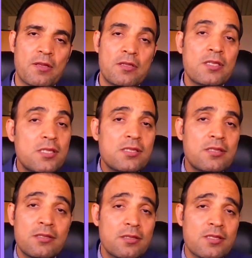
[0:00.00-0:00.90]
This
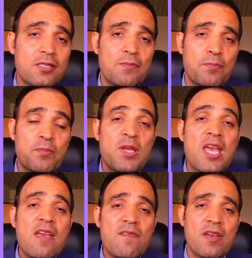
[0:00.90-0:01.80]
is a
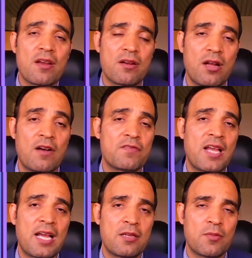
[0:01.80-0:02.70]
behavior of the
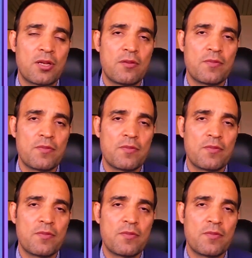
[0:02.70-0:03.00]
animal.